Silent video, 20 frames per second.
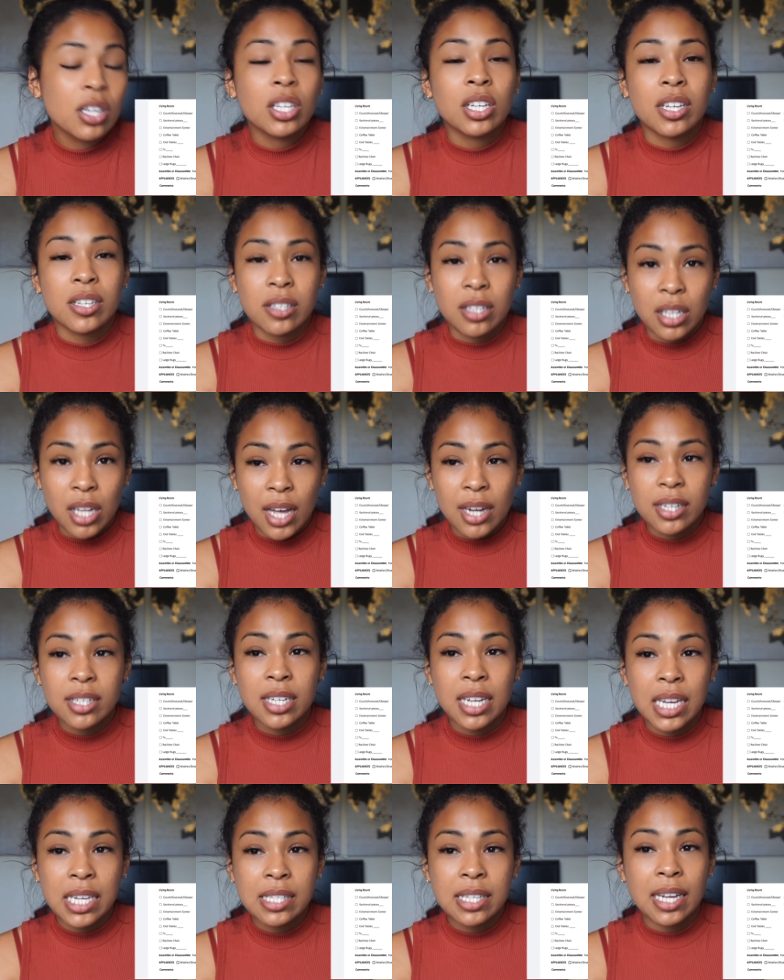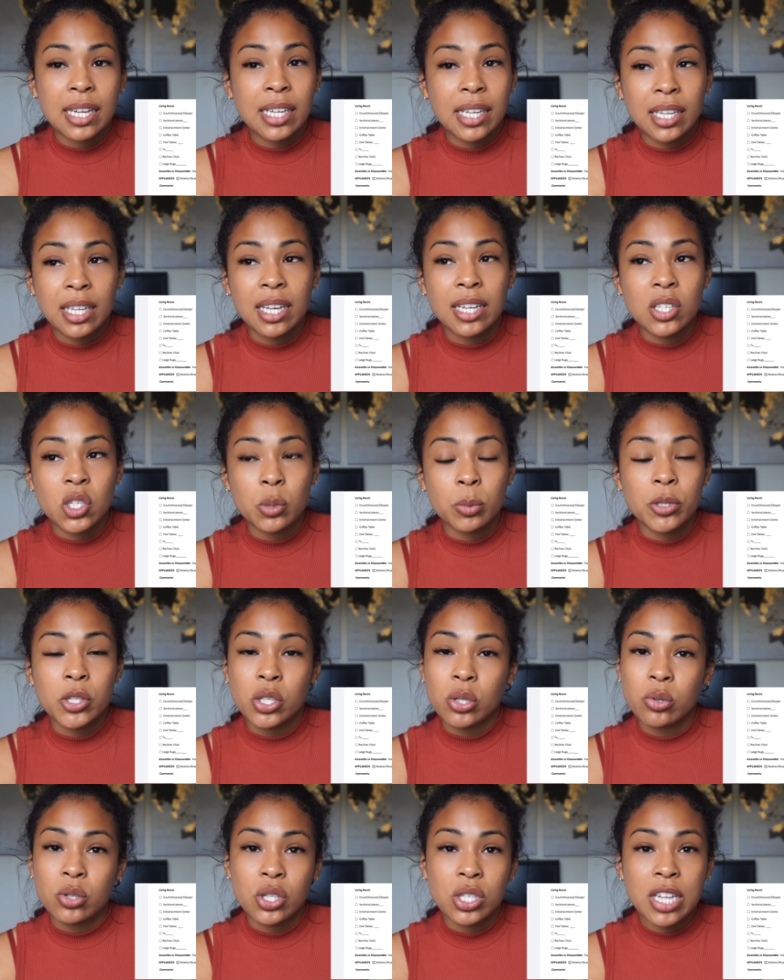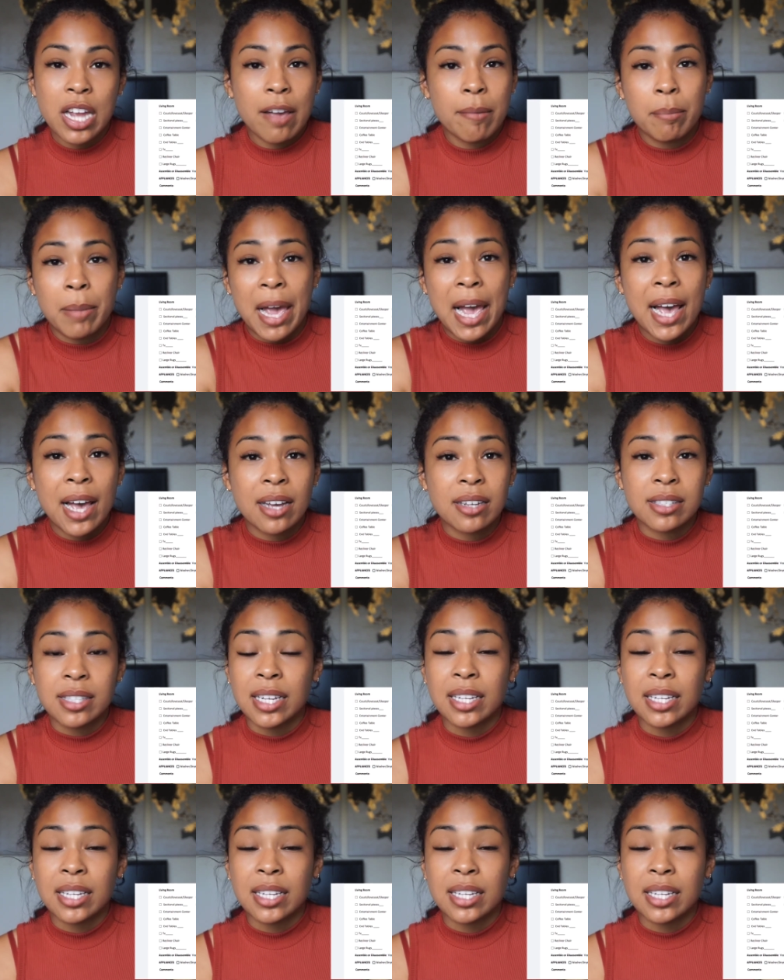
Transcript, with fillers: because a lot of times I get customers who just have bags.